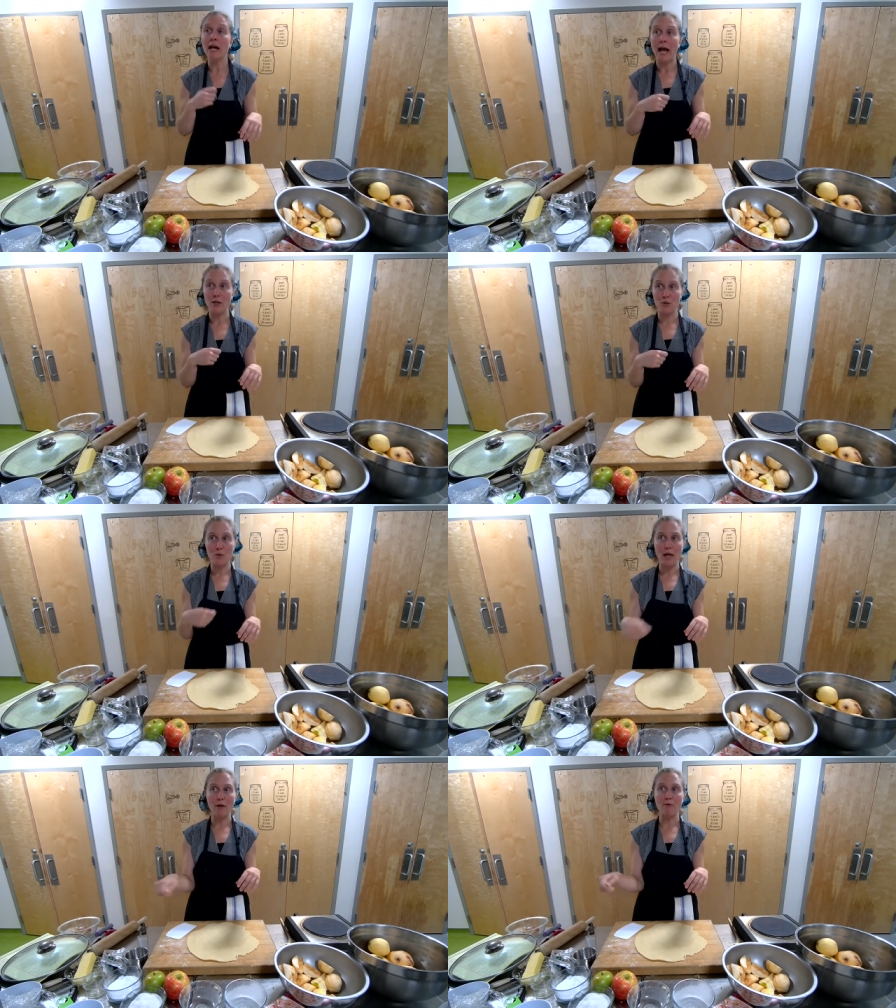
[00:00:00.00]
and do
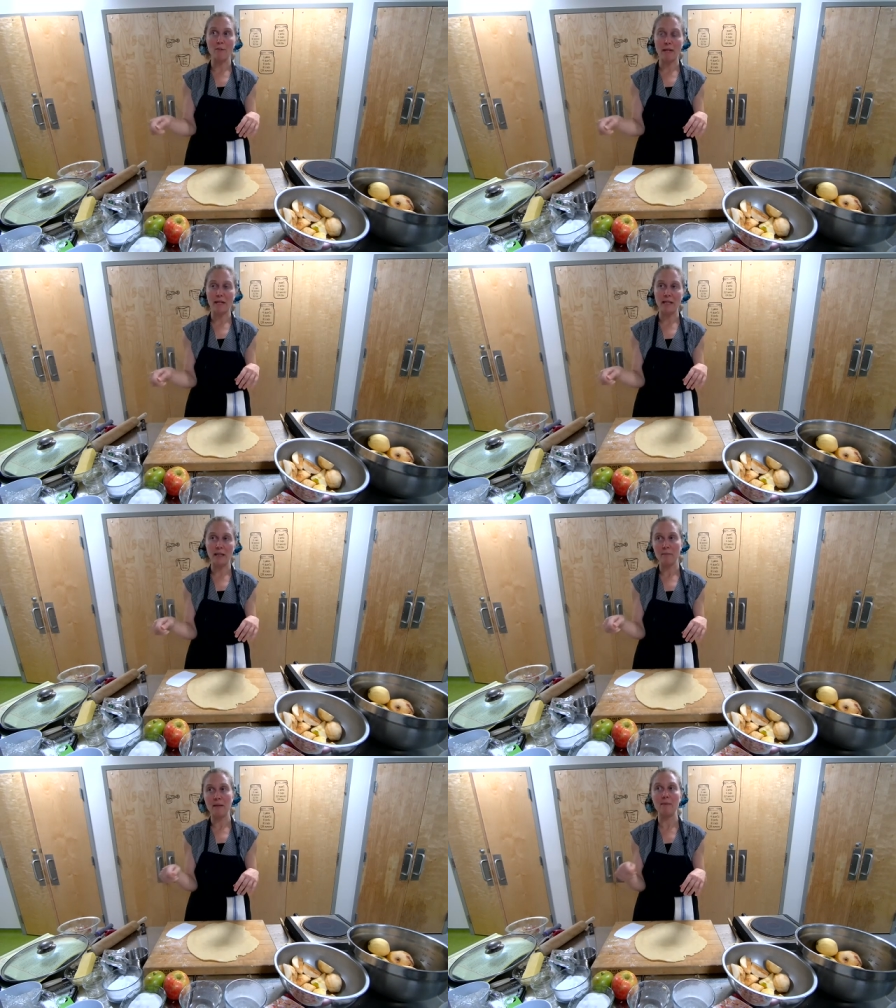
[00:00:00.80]
that
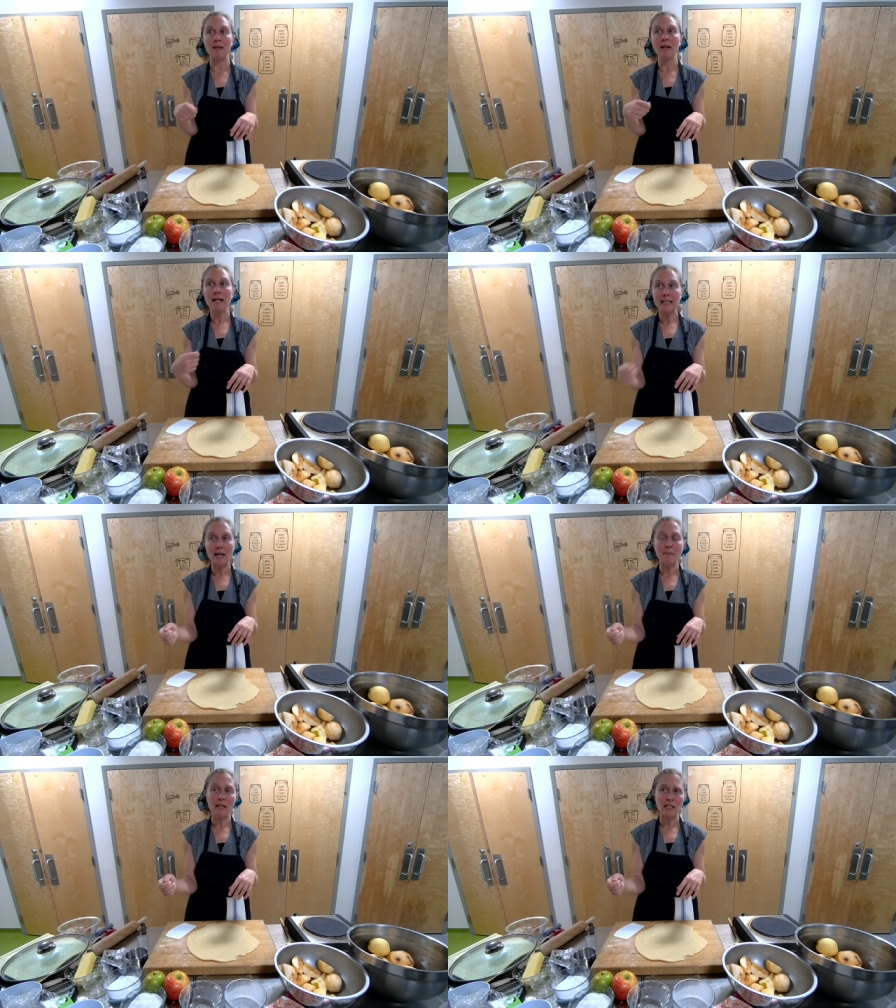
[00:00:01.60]
remaining maybe
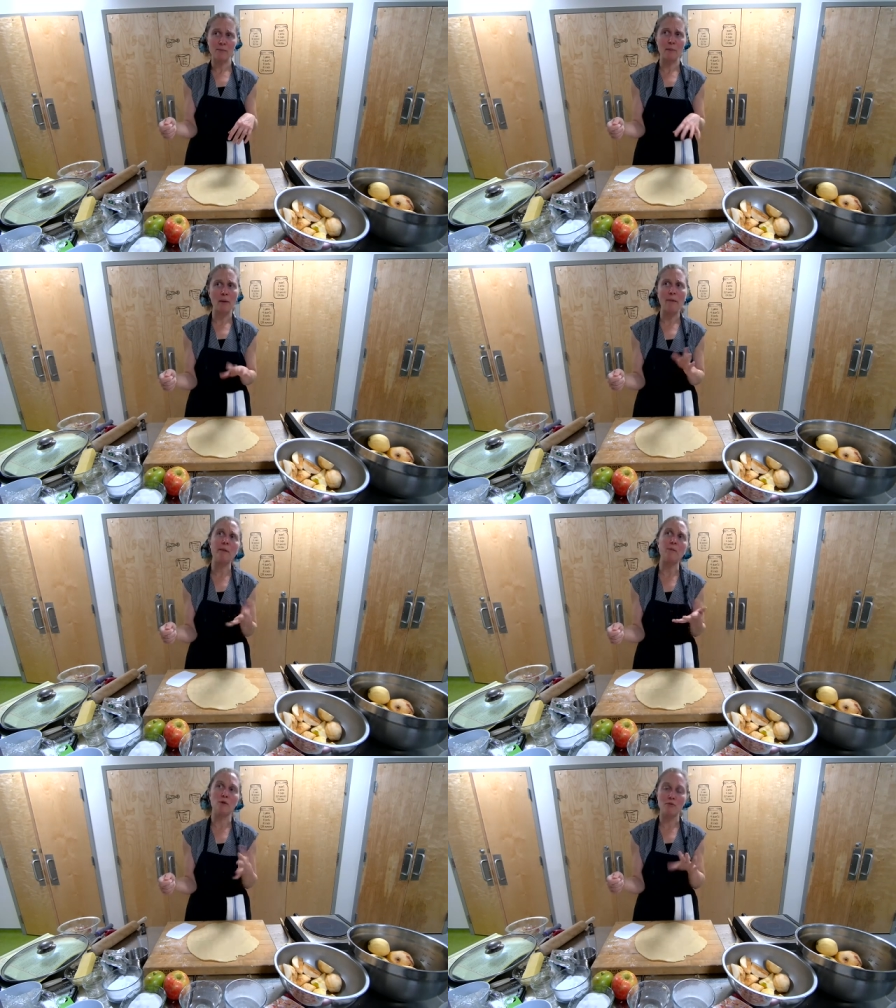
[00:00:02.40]
10 minutes, but
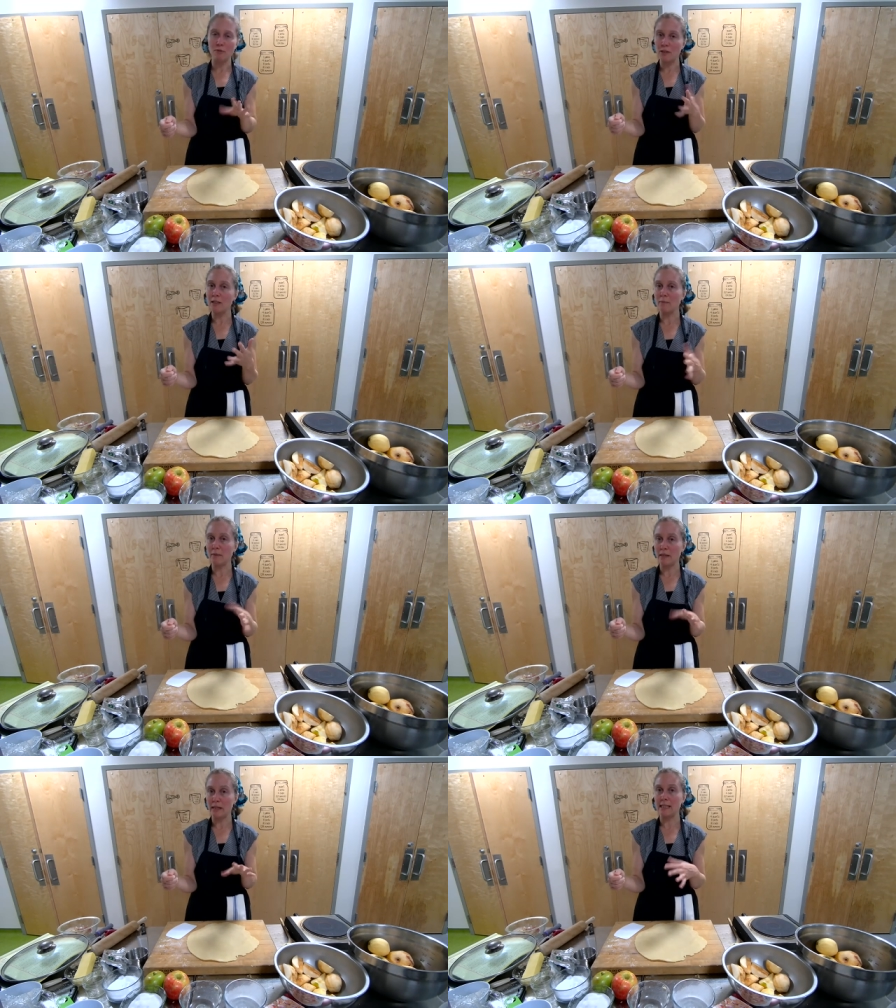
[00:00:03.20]
probably more 15
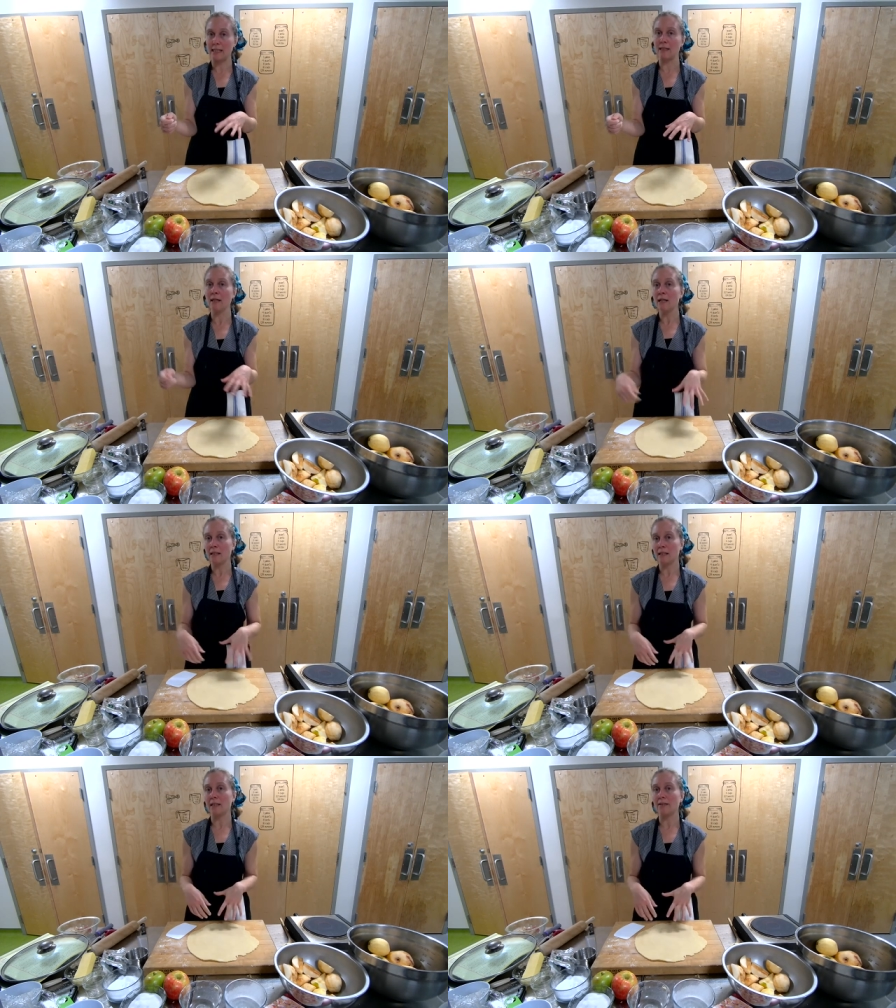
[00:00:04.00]
minutes
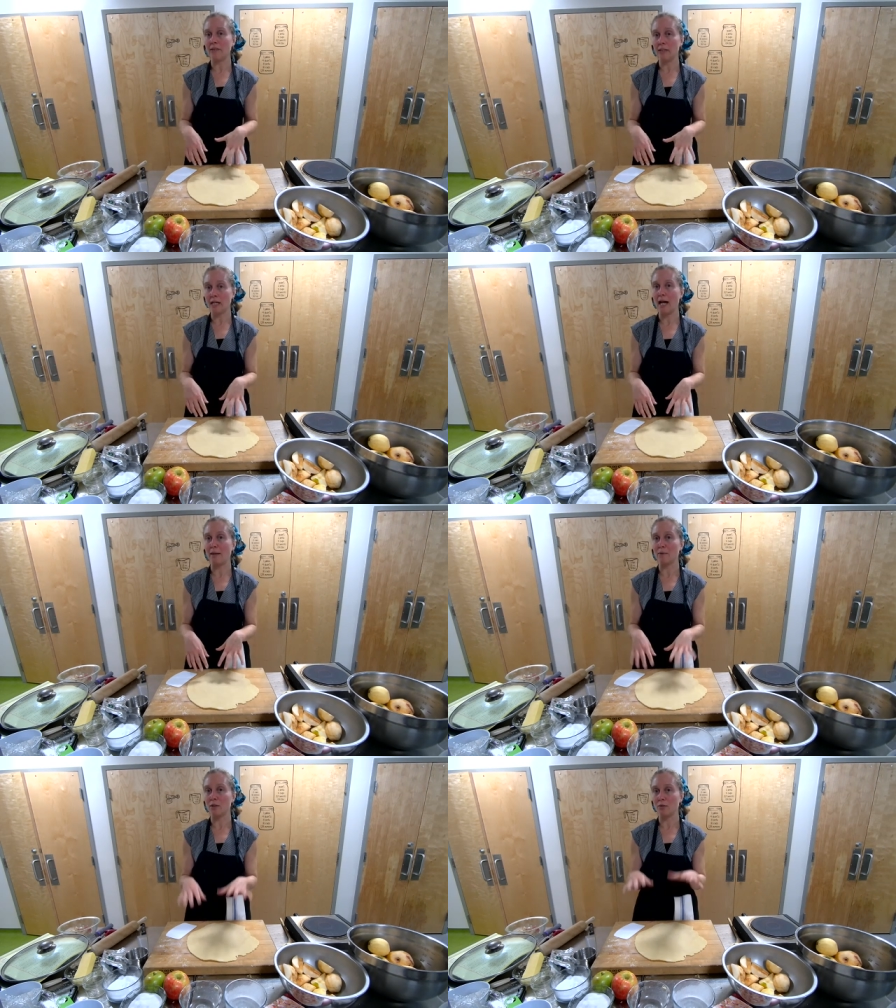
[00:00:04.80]
to give it time
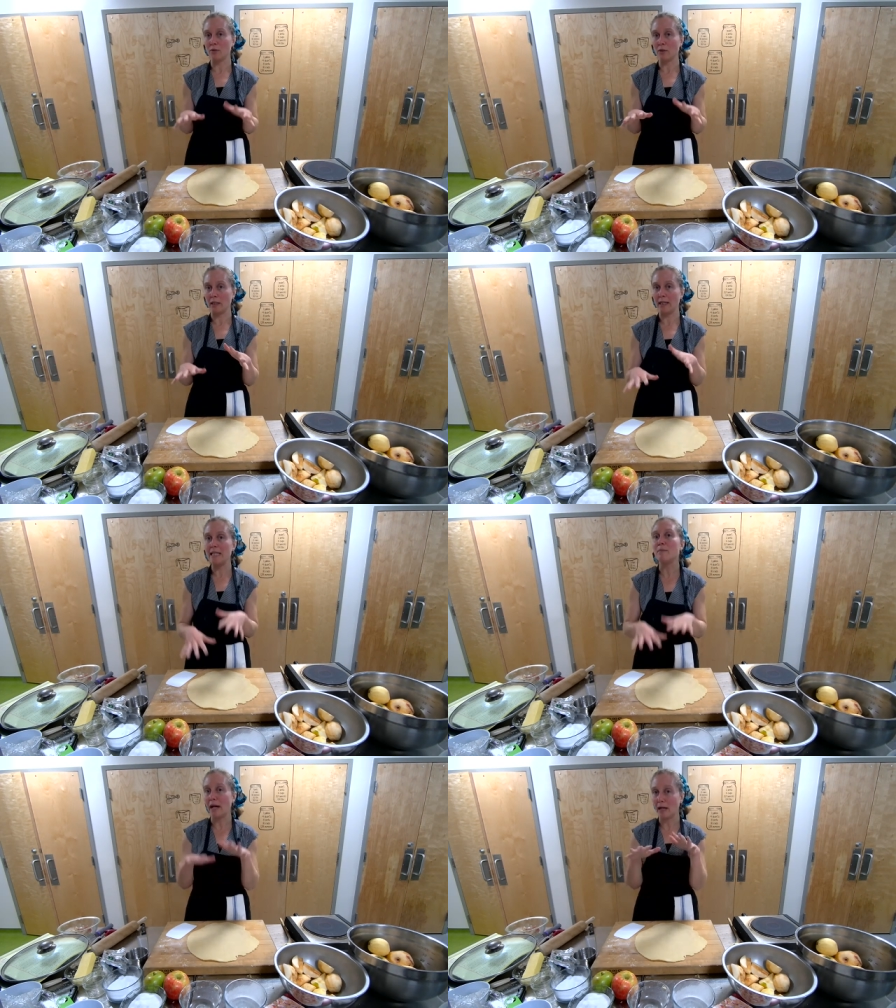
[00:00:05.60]
to really heat
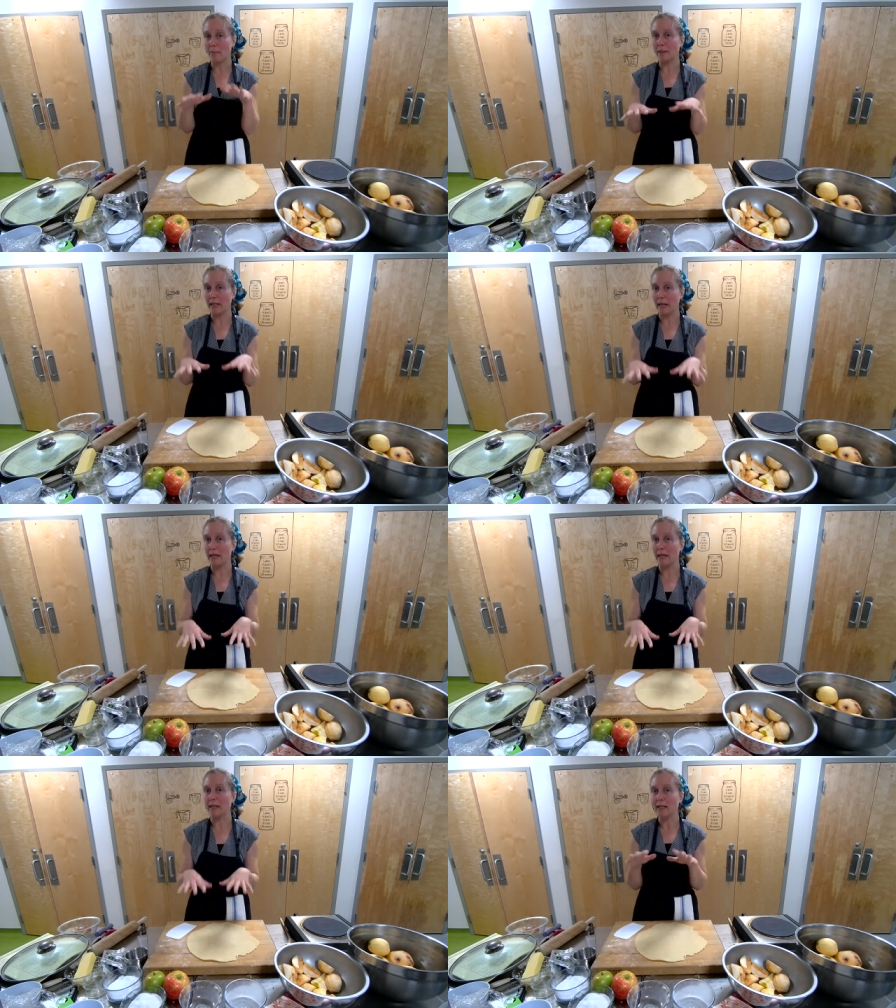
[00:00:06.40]
back up again
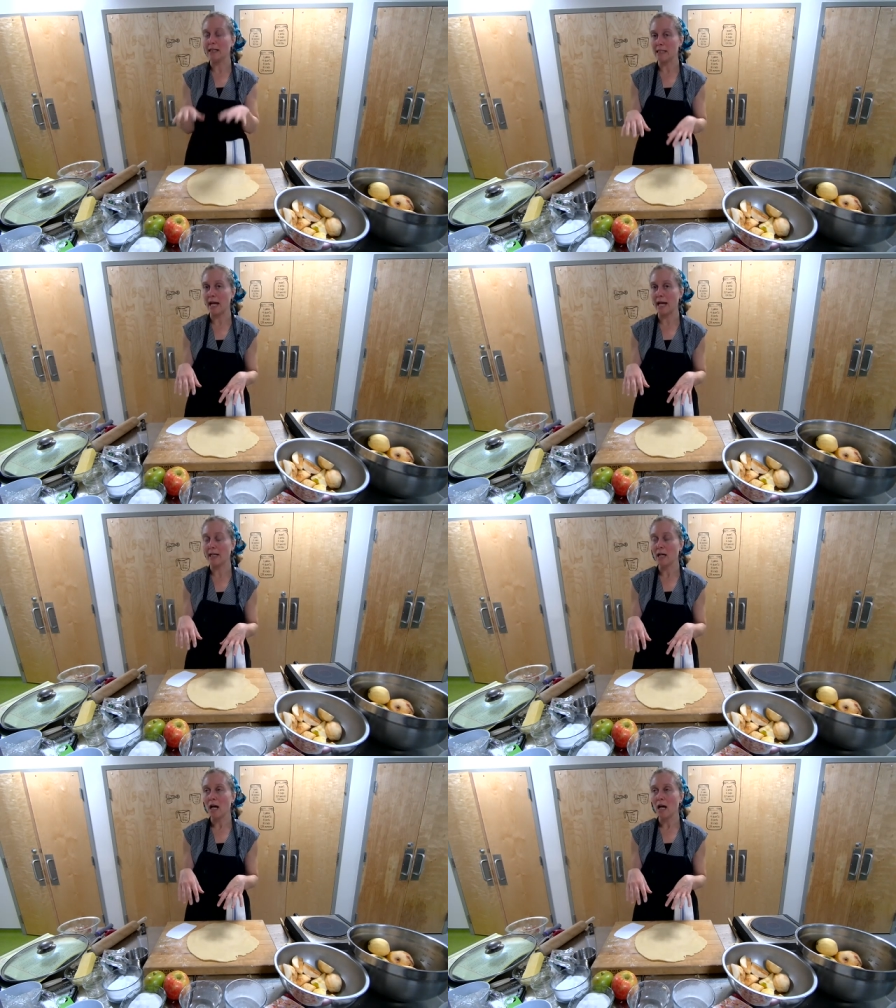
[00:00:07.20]
inside.